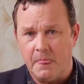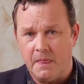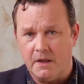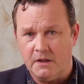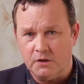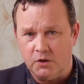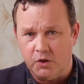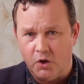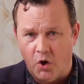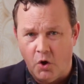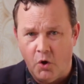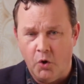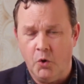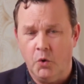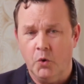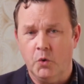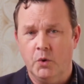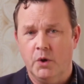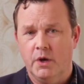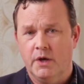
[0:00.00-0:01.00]

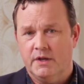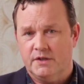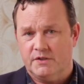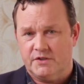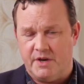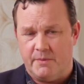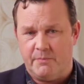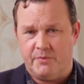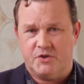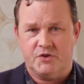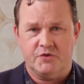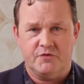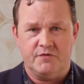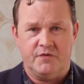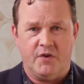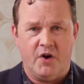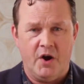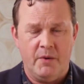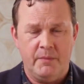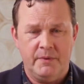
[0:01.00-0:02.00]
low temperature
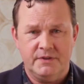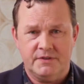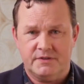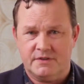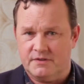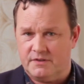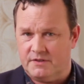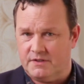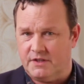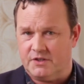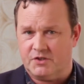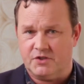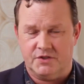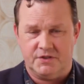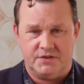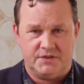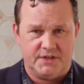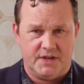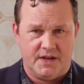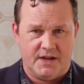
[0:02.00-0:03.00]
environments, such
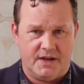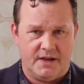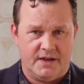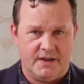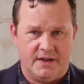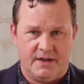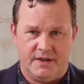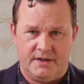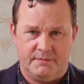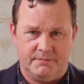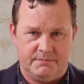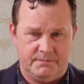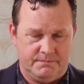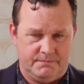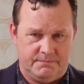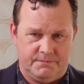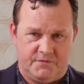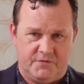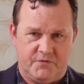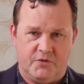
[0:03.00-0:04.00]
as
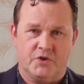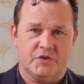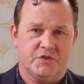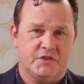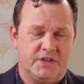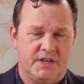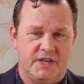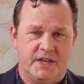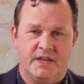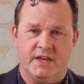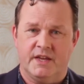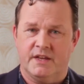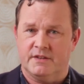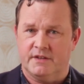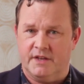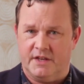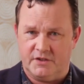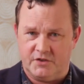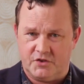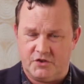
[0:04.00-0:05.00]
frosting
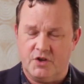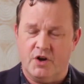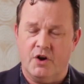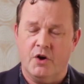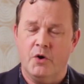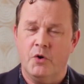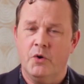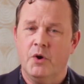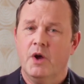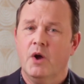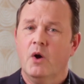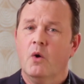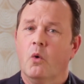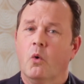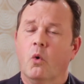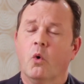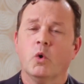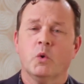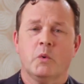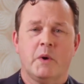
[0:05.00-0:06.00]
and snow,
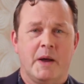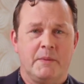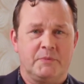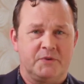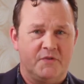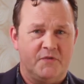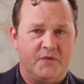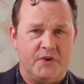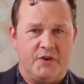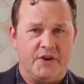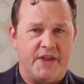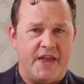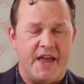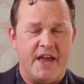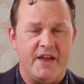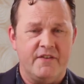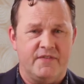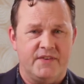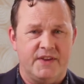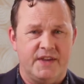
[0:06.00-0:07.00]
all the way up to very
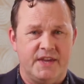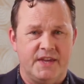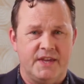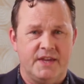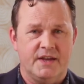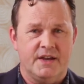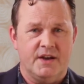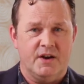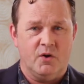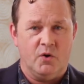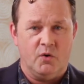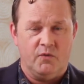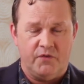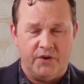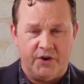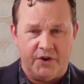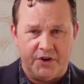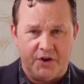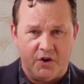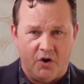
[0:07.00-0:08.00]
heavy or
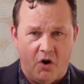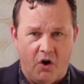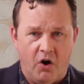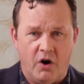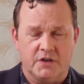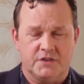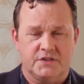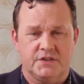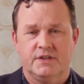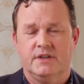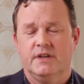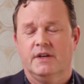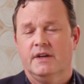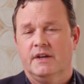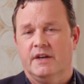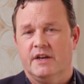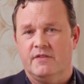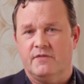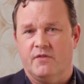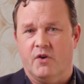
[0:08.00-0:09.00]
very hot
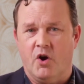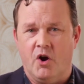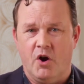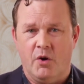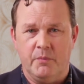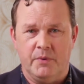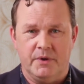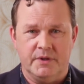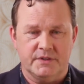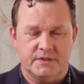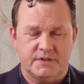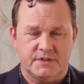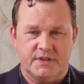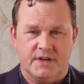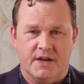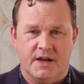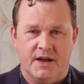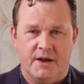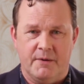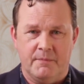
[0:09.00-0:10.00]
environments,
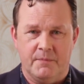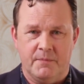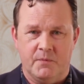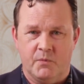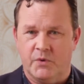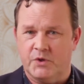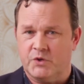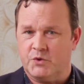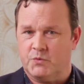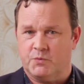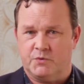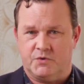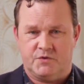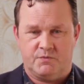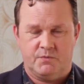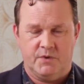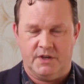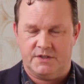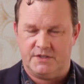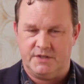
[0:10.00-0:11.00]
which
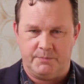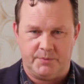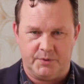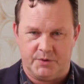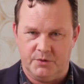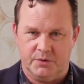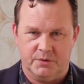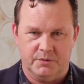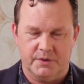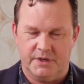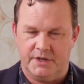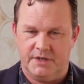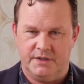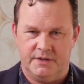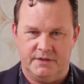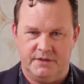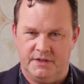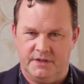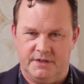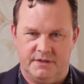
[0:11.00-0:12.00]
are typical
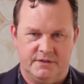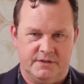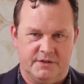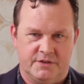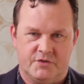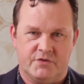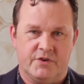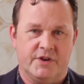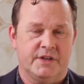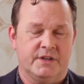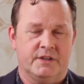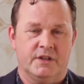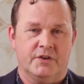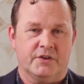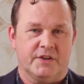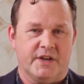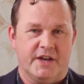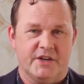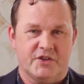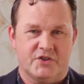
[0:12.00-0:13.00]
in Australian
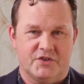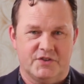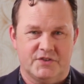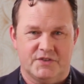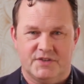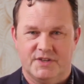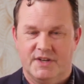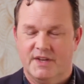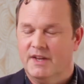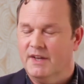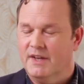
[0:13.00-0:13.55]
locations.